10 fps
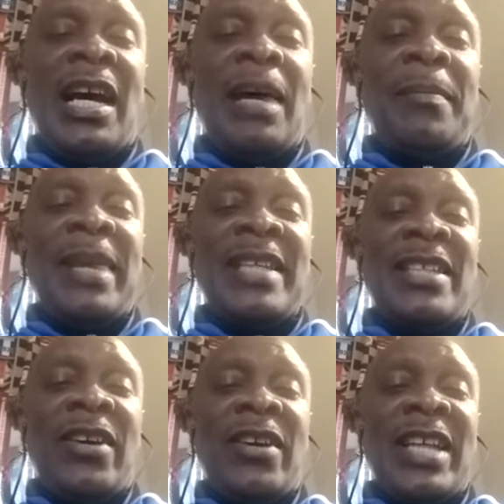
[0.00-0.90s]
next year,
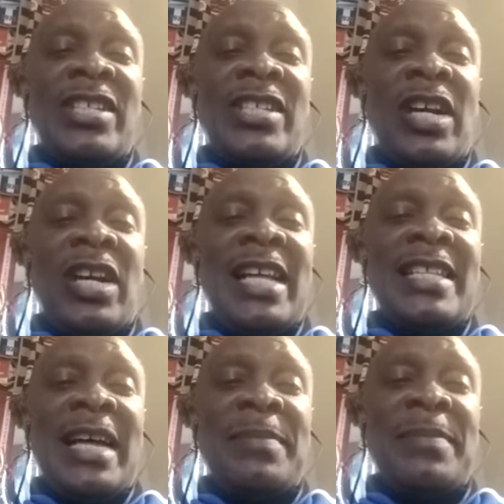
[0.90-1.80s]
external
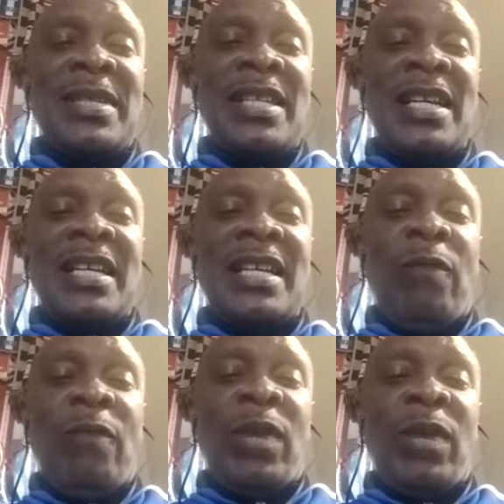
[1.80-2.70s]
exams that would
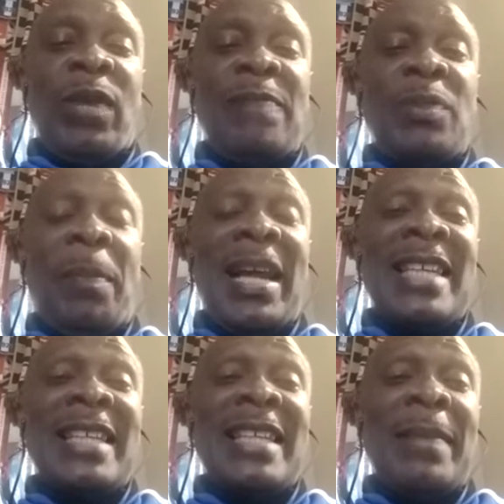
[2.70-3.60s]
help to place
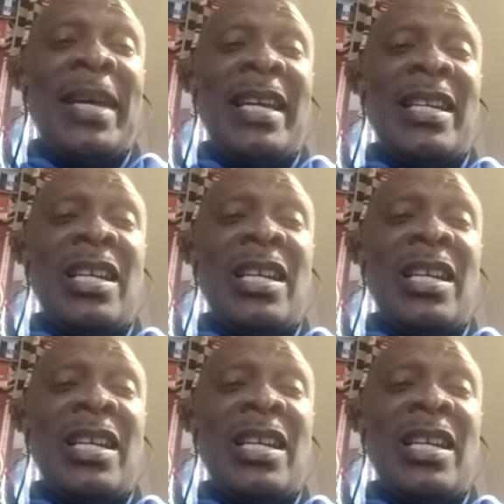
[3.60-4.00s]
them in